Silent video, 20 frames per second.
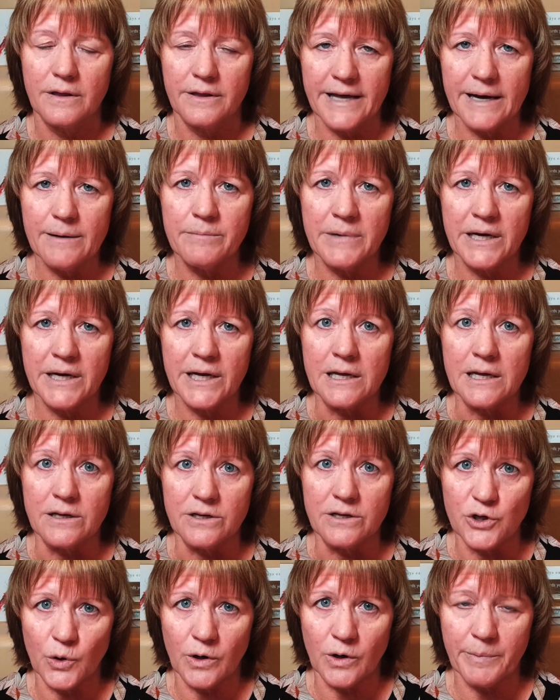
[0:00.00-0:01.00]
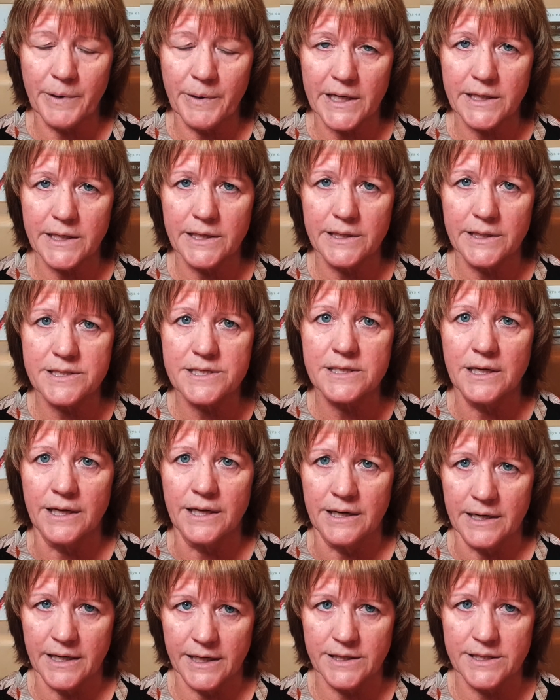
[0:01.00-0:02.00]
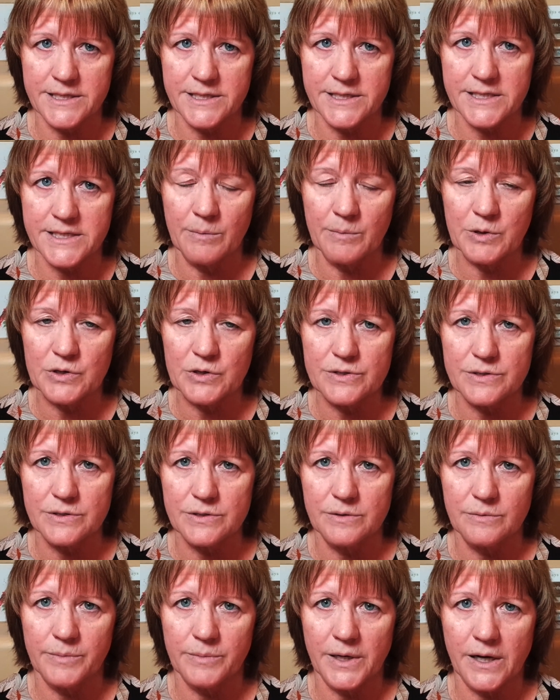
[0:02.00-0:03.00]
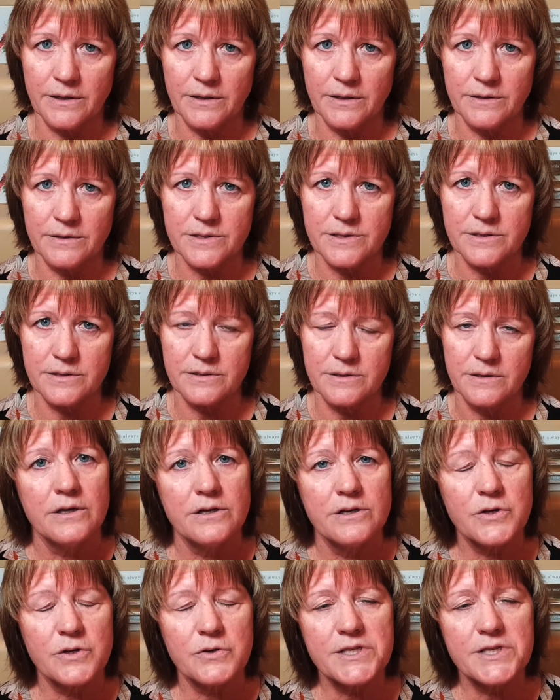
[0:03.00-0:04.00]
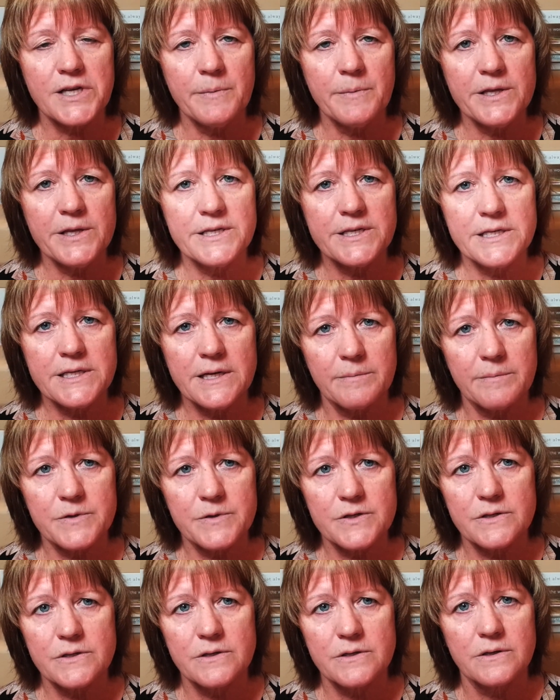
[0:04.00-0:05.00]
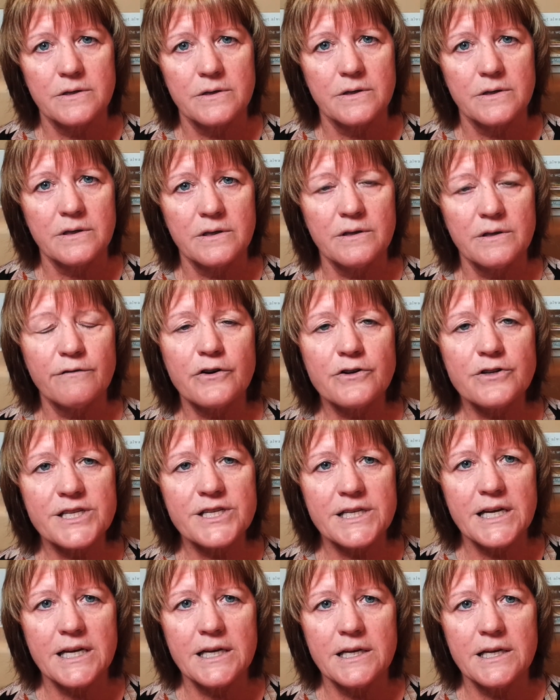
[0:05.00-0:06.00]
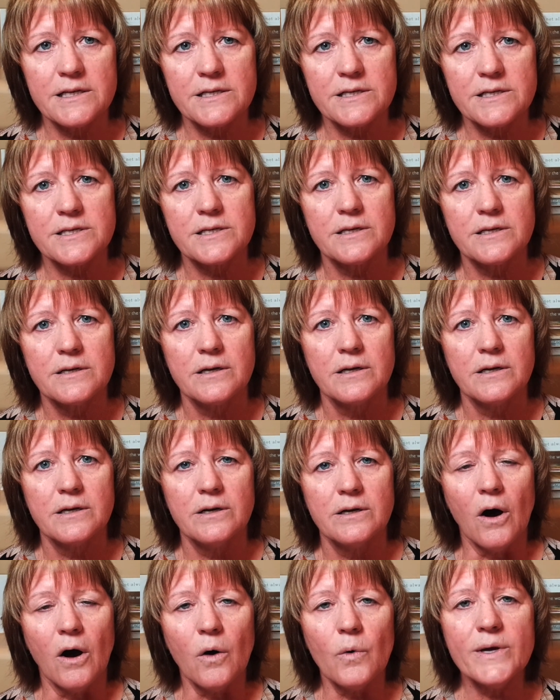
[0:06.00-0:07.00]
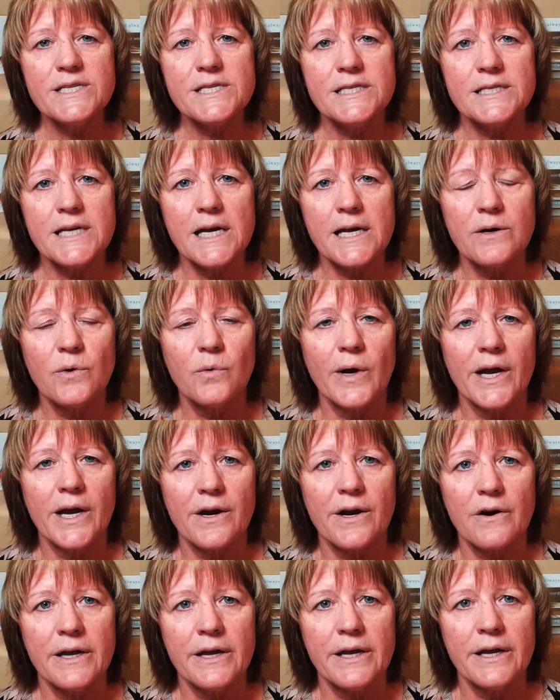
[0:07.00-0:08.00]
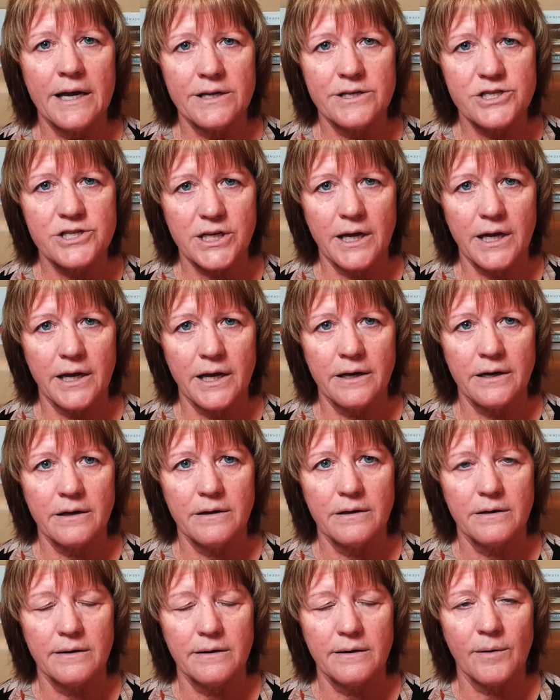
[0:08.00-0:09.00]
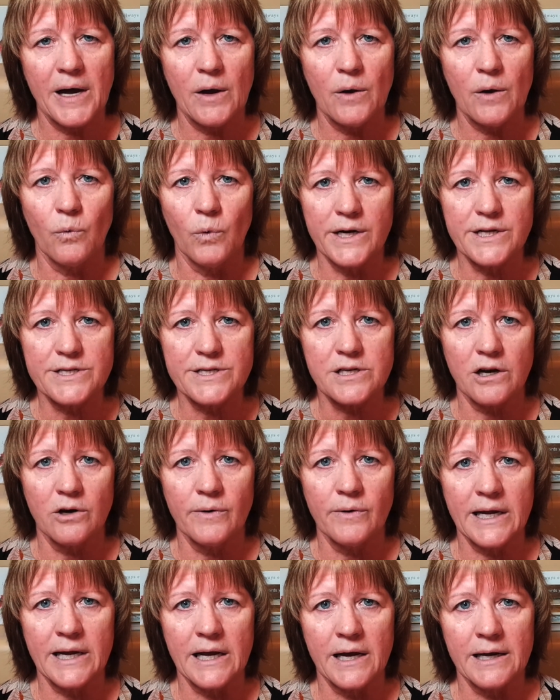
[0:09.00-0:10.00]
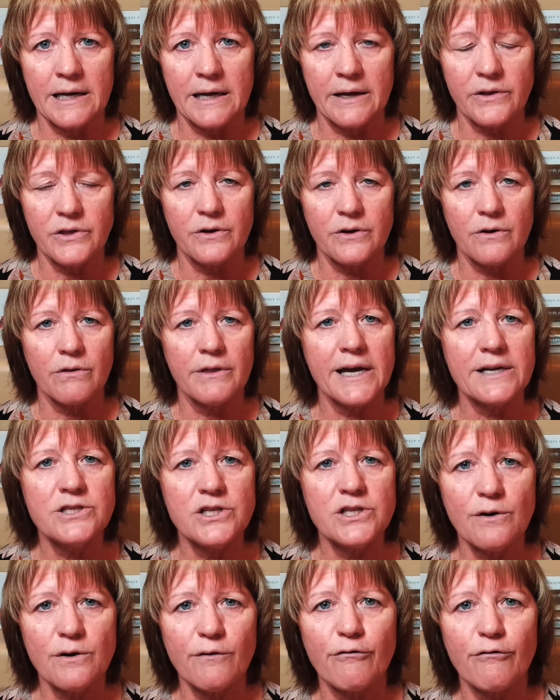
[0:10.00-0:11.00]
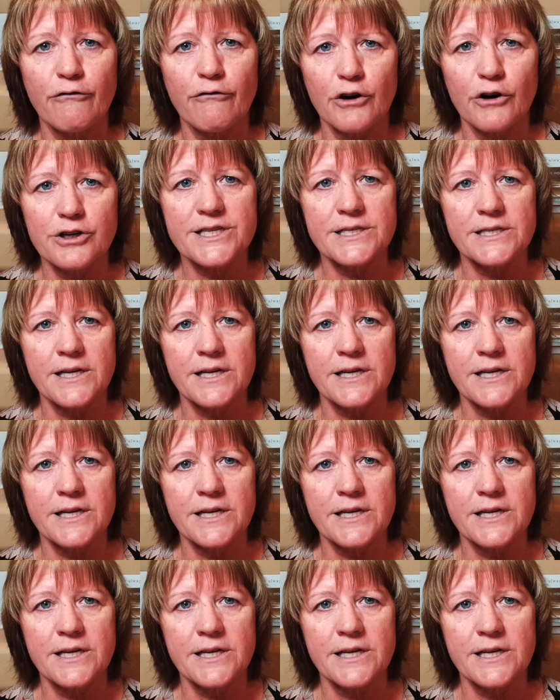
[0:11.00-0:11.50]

that money in your pockets and not the scammers' pockets. So some of the tips. The first thing is always stay aware and educated about what is going on out there. That's your first